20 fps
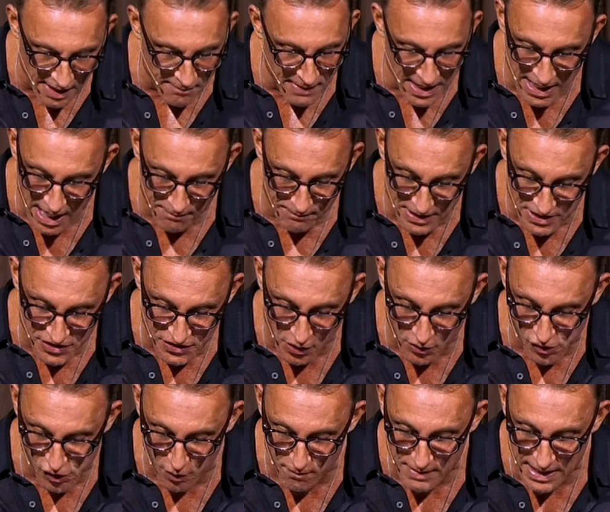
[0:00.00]
It may not be
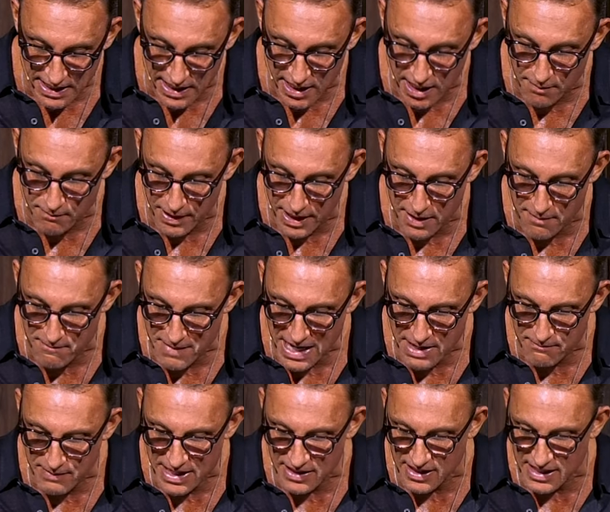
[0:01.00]
social media, but it
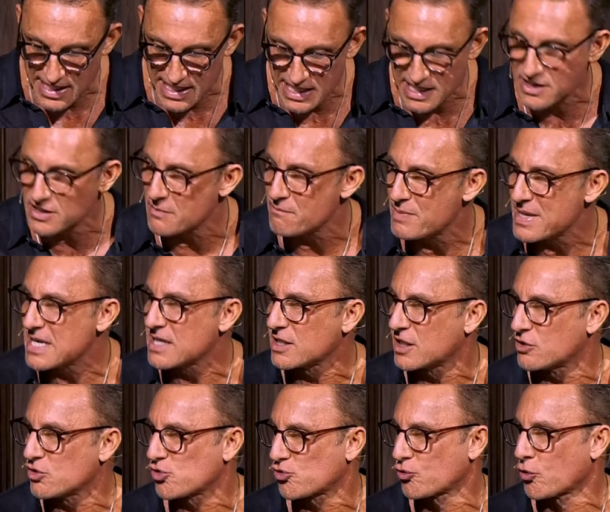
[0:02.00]
may be the need to be in
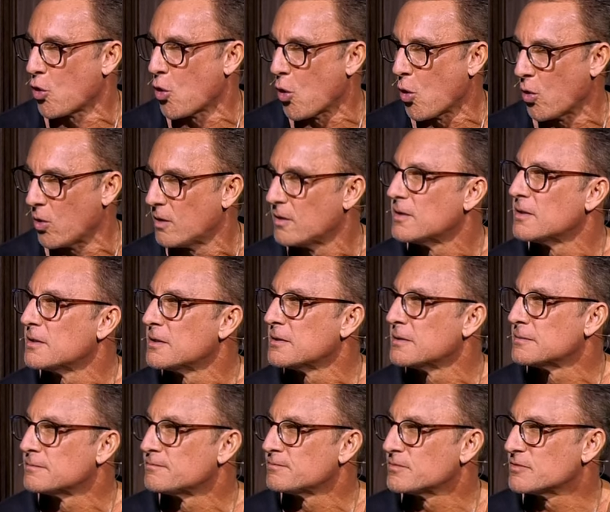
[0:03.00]
control,
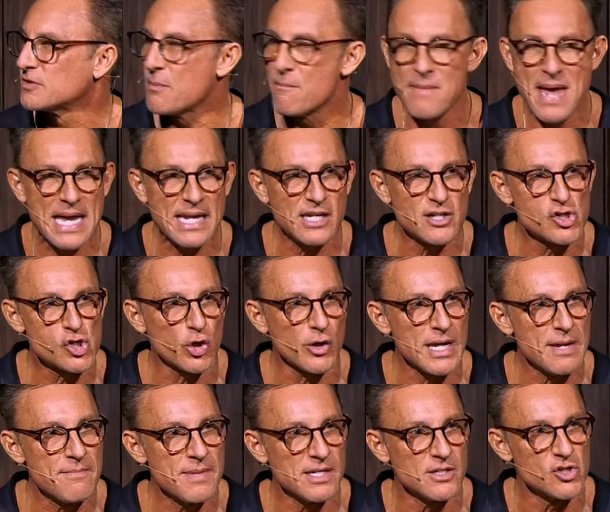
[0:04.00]
to manage your
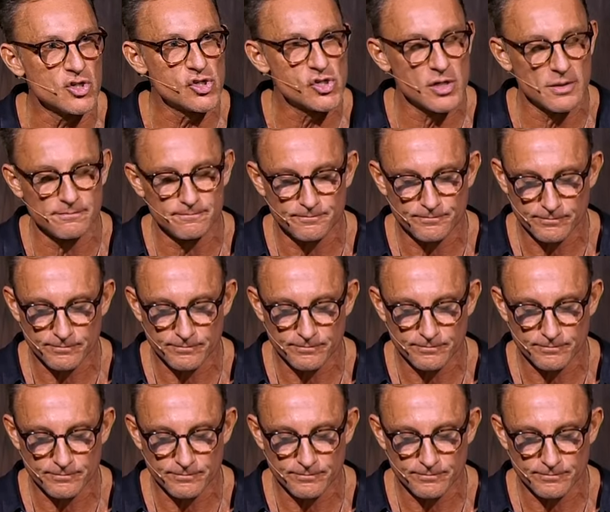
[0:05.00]
image.